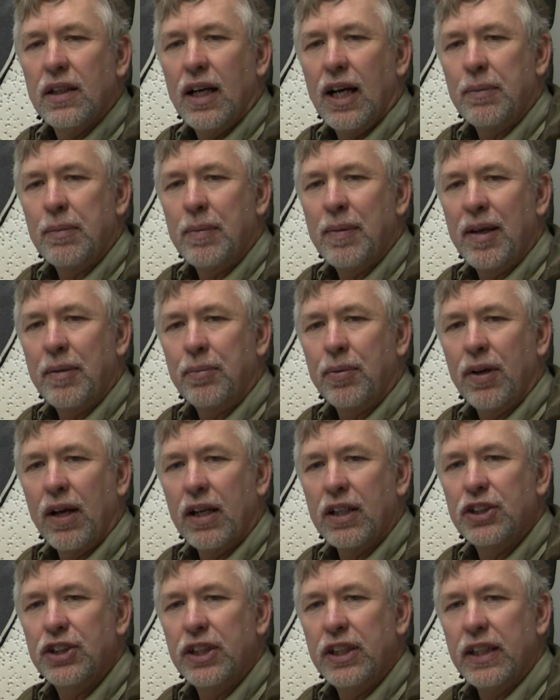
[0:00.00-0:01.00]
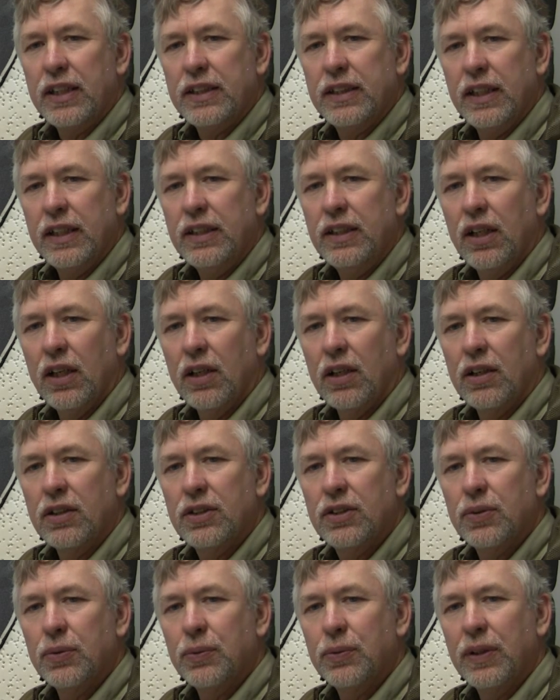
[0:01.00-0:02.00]
HybriMAT Prodigy at 10
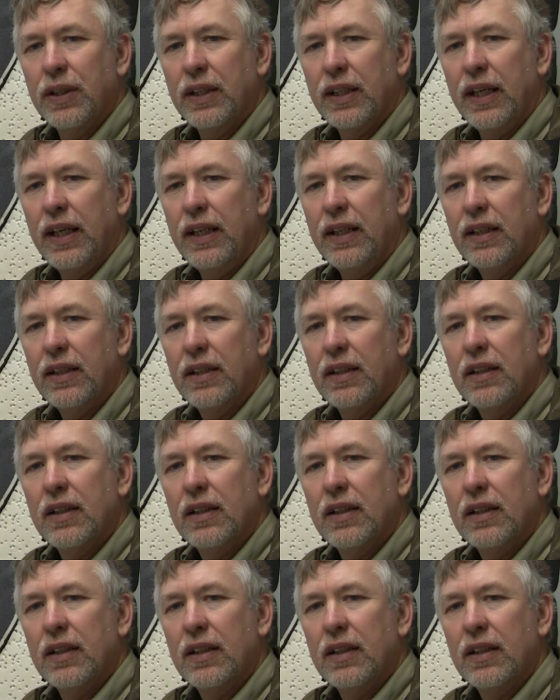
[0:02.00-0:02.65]
yards with a